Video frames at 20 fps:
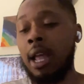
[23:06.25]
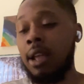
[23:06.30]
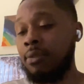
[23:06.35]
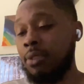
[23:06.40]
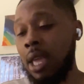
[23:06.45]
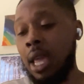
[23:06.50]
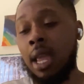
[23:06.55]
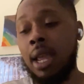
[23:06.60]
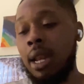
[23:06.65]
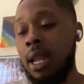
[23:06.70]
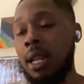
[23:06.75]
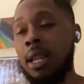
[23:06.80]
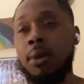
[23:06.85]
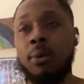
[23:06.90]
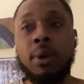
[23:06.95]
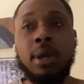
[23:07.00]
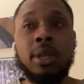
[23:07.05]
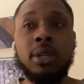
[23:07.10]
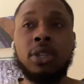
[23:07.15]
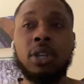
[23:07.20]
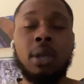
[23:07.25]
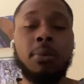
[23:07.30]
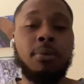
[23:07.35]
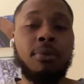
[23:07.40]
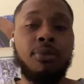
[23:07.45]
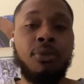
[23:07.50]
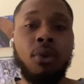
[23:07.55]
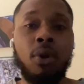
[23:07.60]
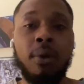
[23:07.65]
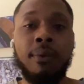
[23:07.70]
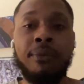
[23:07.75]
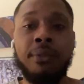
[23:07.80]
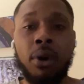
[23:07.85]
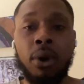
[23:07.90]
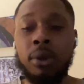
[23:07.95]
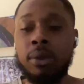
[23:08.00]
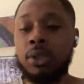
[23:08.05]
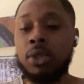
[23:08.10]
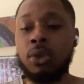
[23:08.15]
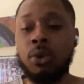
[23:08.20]
If they in any way, shape, or form
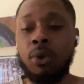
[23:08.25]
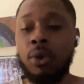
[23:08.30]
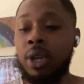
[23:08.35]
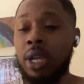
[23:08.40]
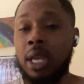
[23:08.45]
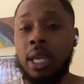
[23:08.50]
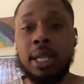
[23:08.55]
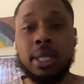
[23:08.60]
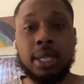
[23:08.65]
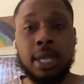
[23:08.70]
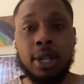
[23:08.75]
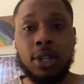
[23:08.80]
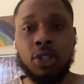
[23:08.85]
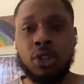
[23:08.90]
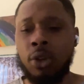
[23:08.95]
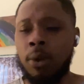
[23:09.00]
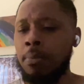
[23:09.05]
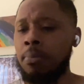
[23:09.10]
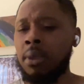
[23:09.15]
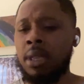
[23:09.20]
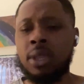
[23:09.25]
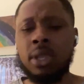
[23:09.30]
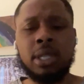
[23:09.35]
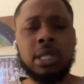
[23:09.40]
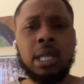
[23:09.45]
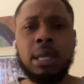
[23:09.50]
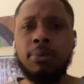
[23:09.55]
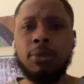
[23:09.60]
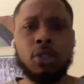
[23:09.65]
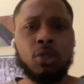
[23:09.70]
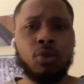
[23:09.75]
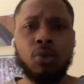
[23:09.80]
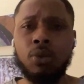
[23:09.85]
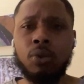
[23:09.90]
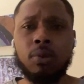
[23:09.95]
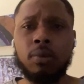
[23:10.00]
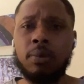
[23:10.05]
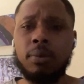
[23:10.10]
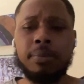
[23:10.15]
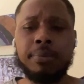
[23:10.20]
falter or he gets injured, this team is screwed.